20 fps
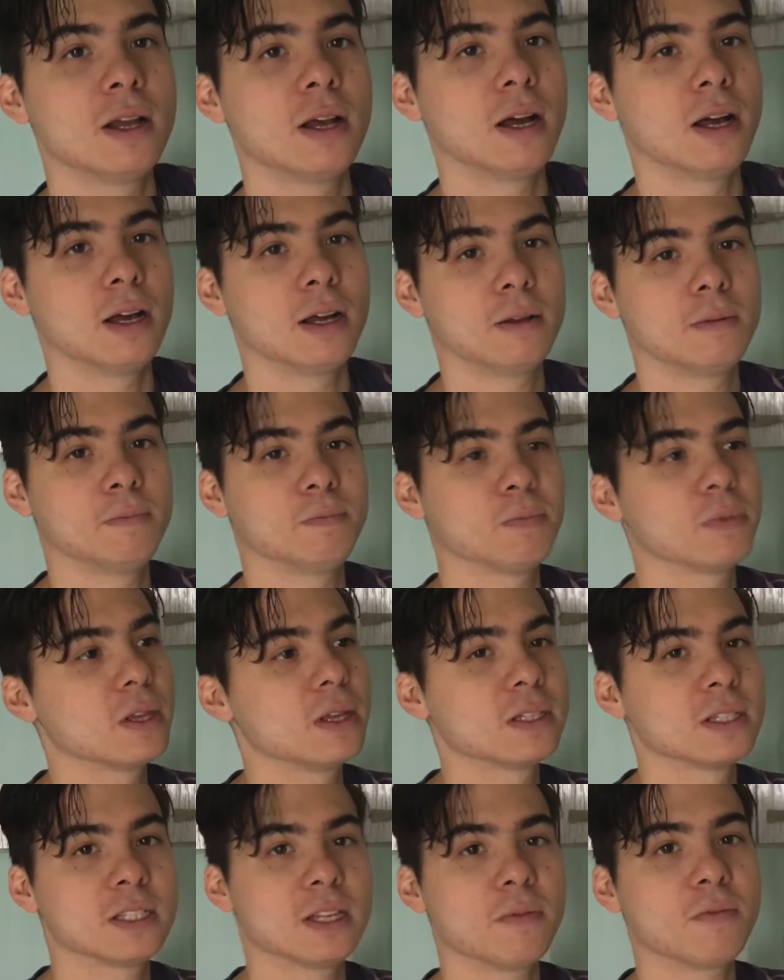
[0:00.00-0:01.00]

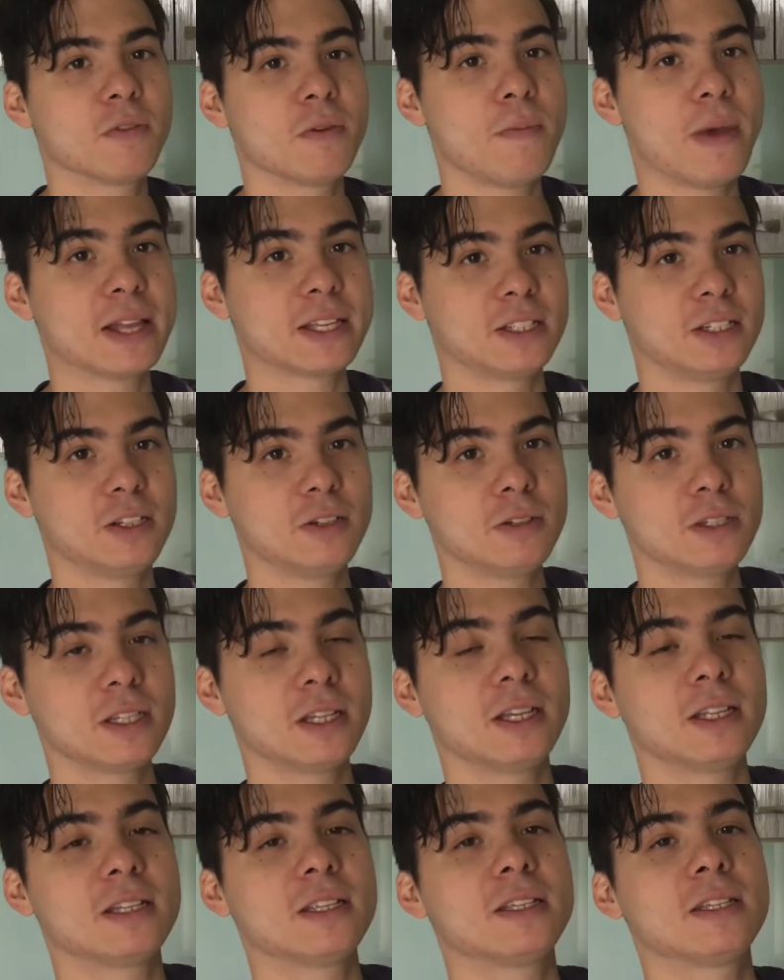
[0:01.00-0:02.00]
Since I'm from
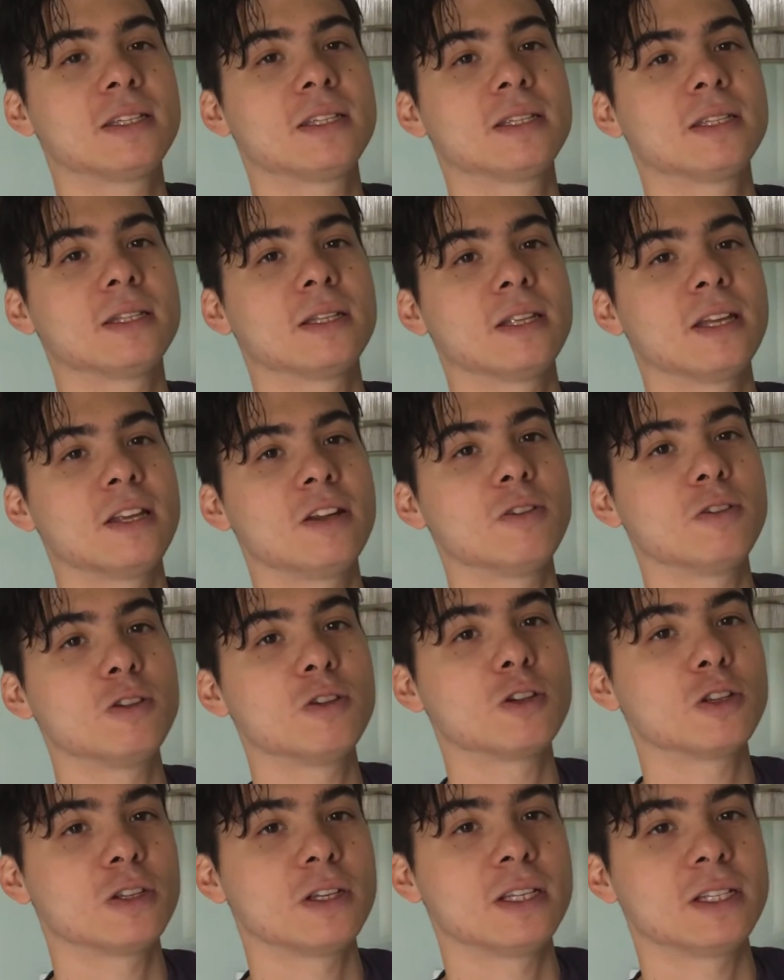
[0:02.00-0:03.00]
Massachusetts, they don't
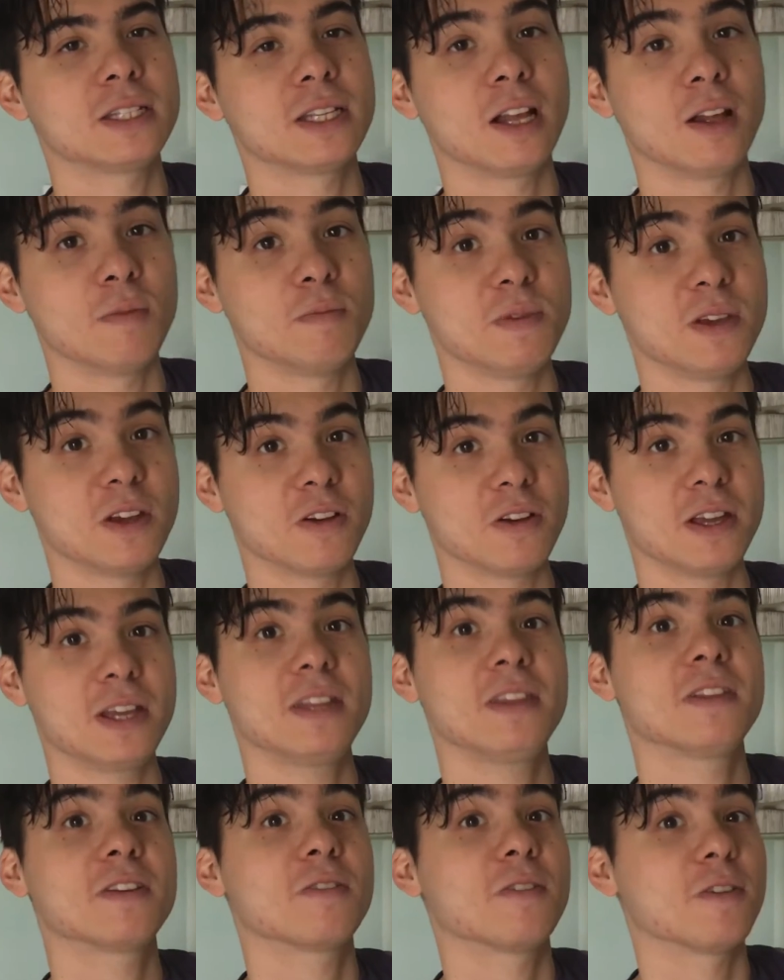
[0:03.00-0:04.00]
usually sell beer
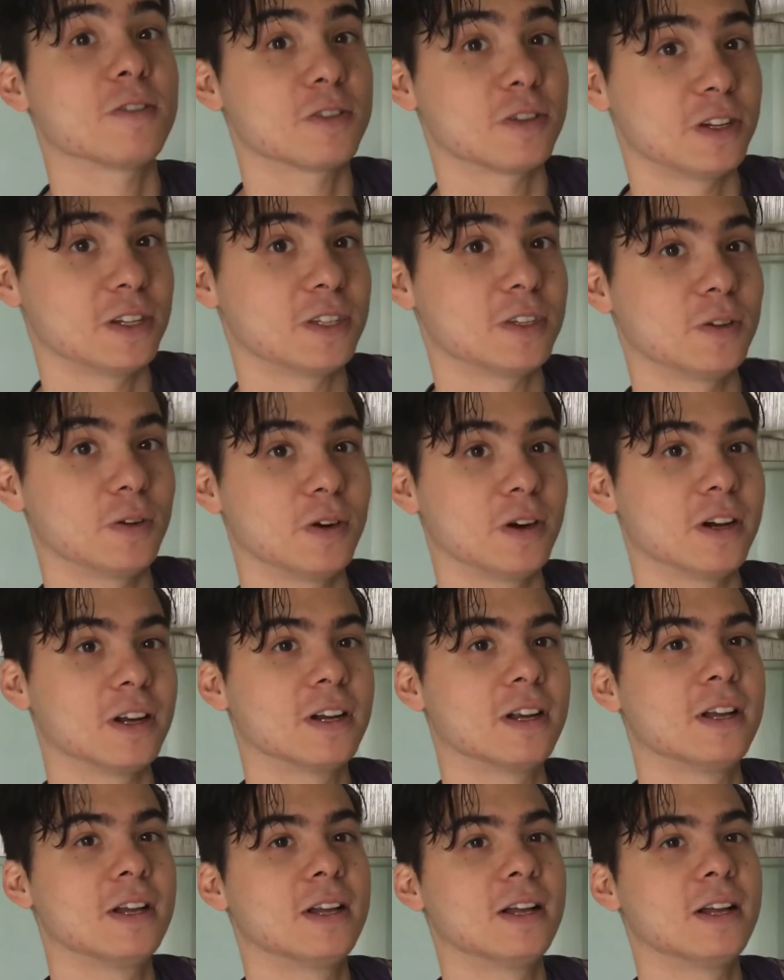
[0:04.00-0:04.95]
in the grocery store,